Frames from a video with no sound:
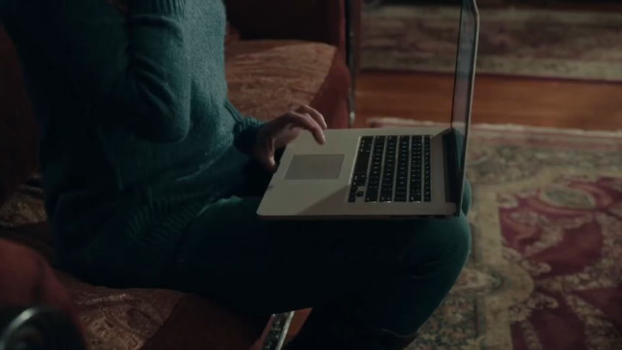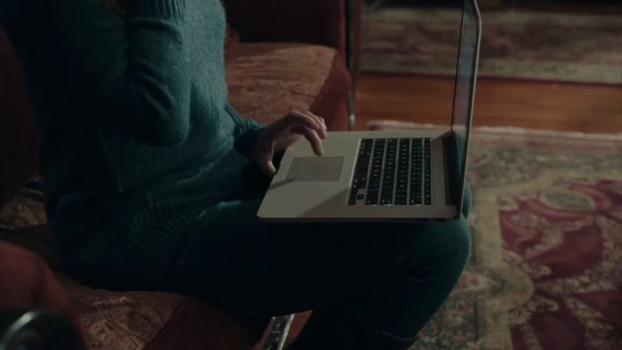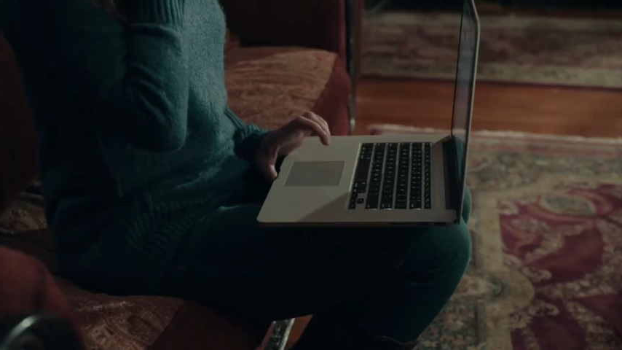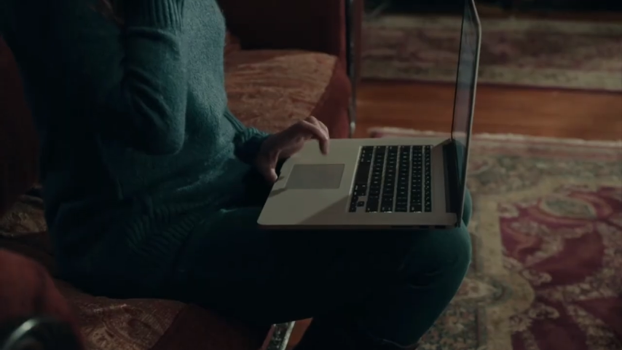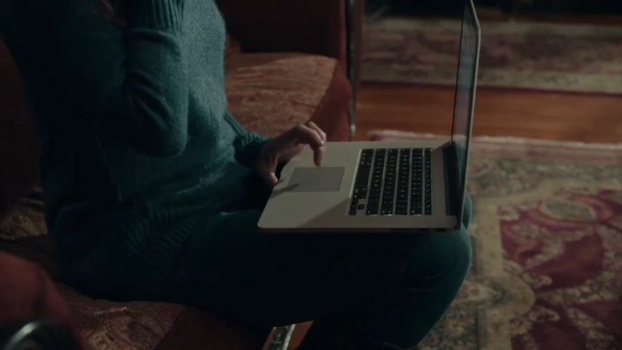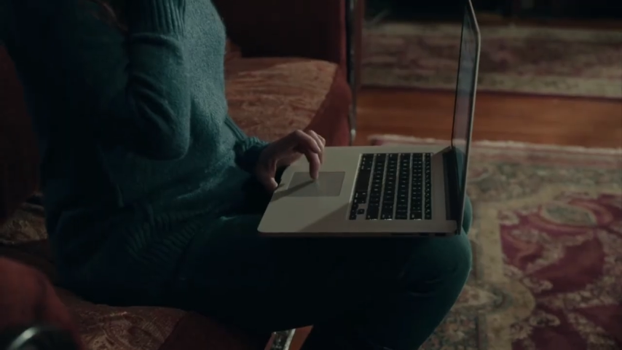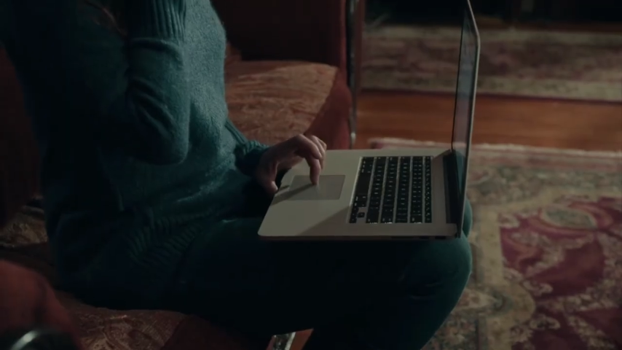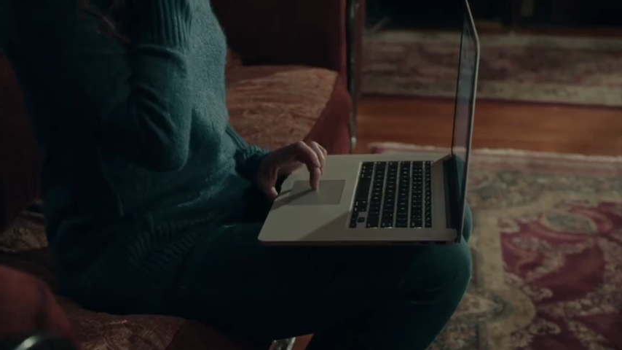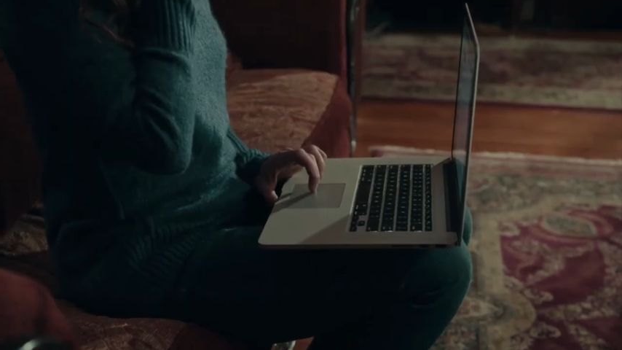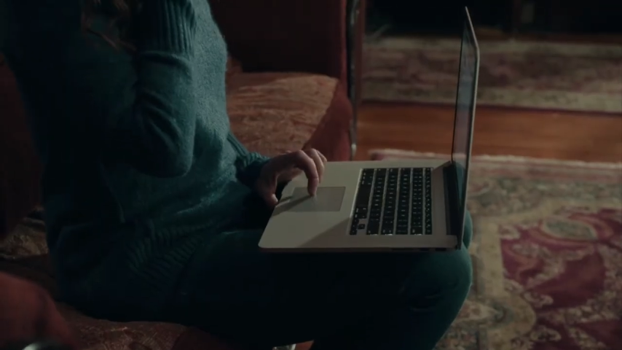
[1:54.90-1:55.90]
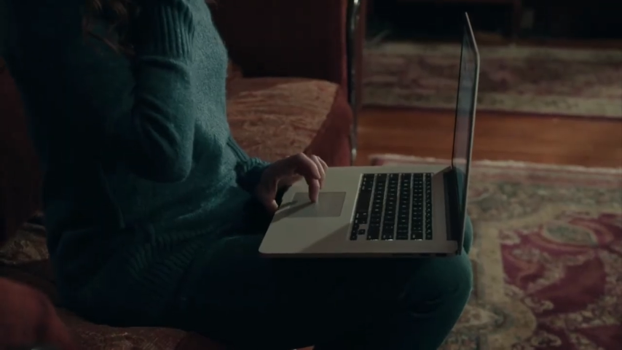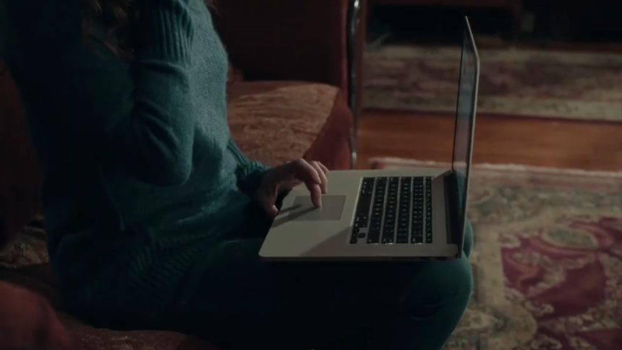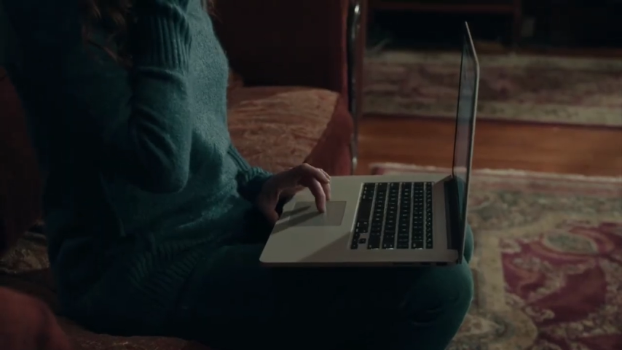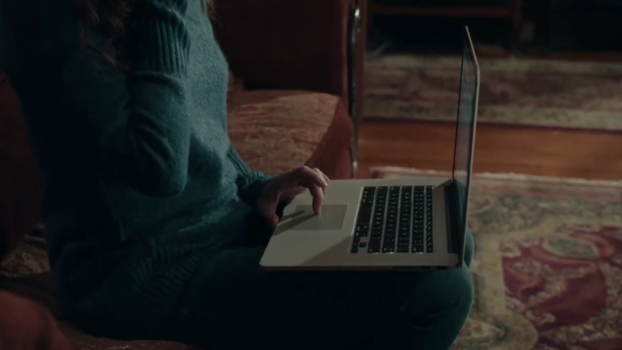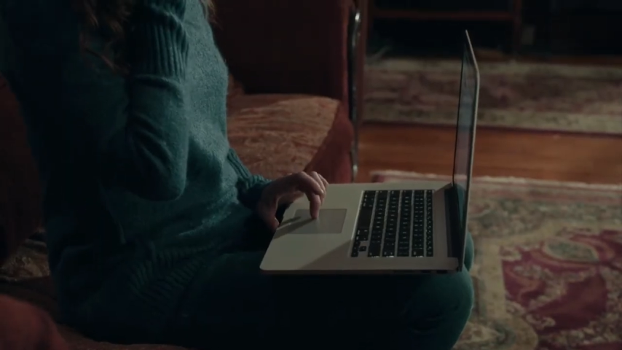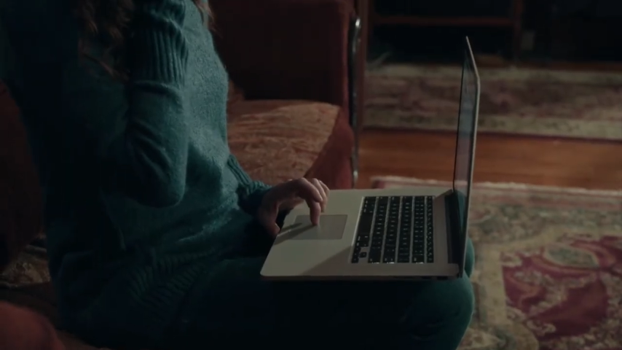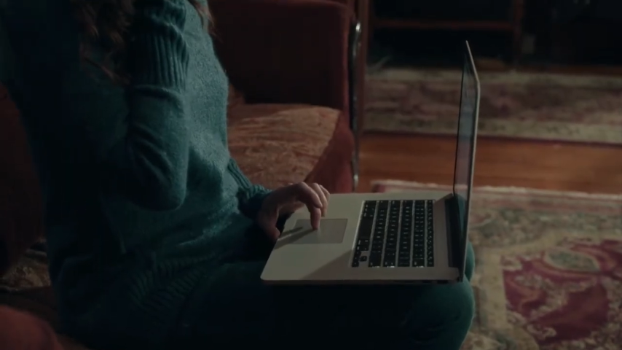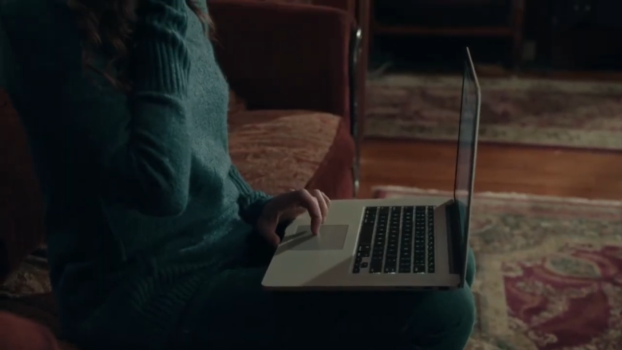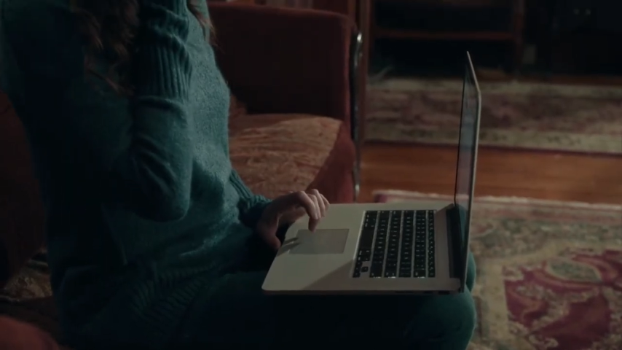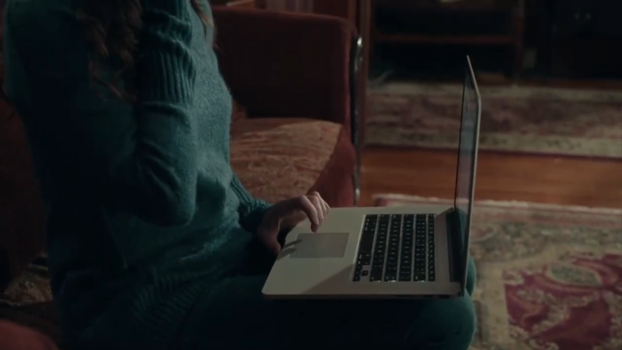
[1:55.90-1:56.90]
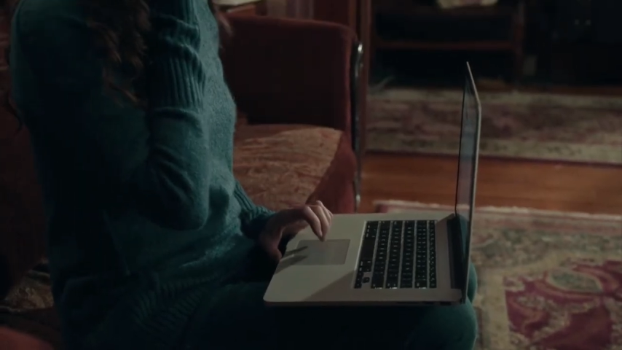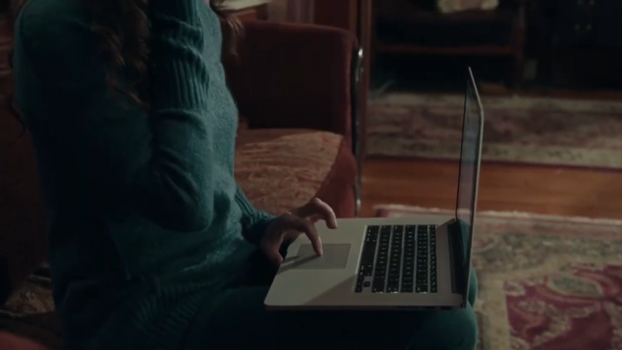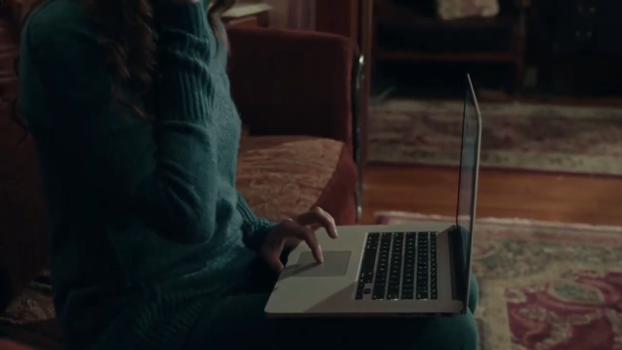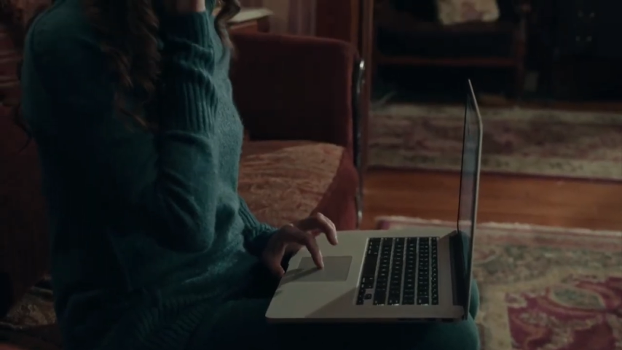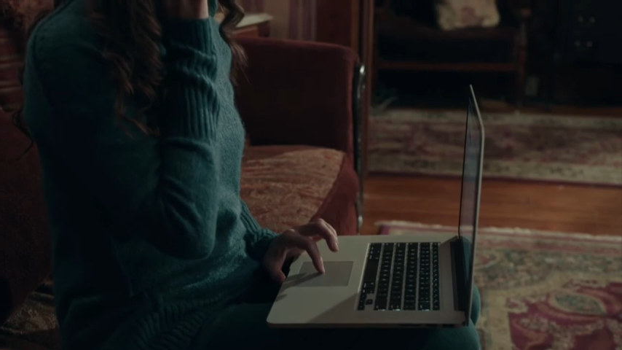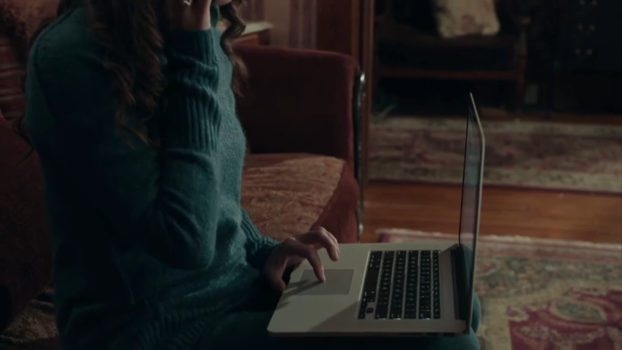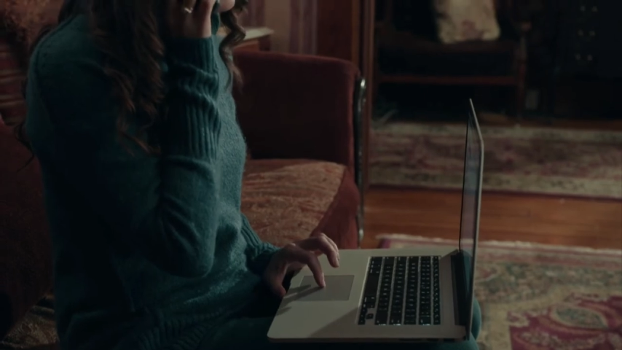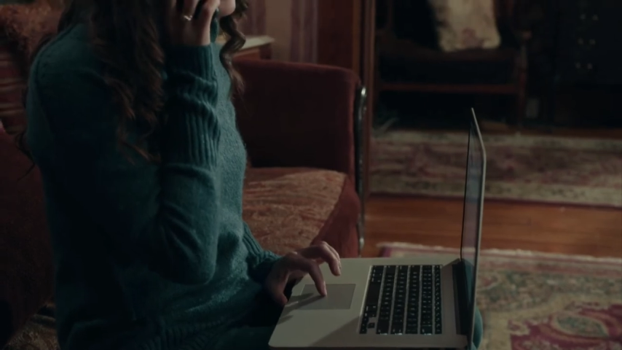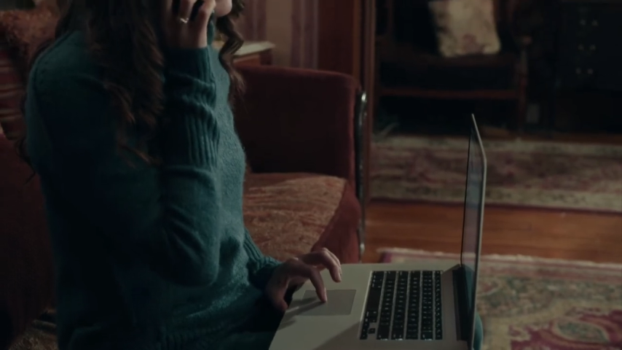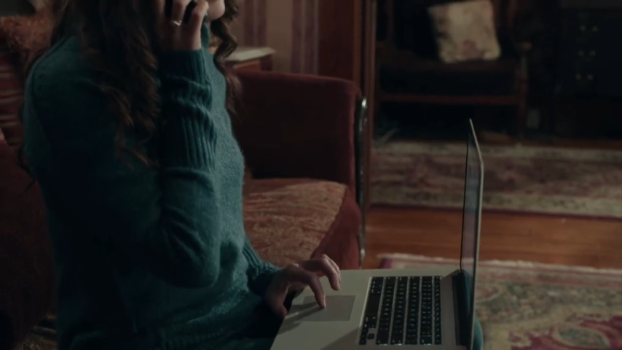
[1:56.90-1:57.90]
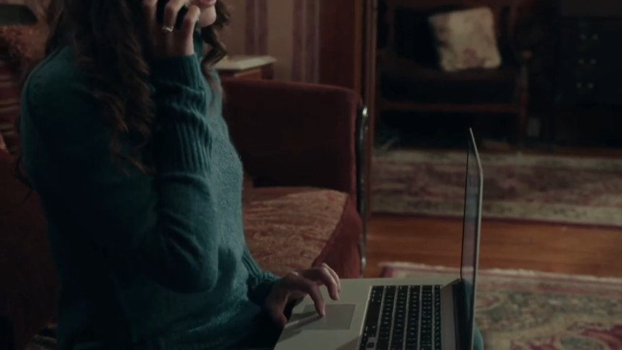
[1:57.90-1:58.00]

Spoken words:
(no speaker visible)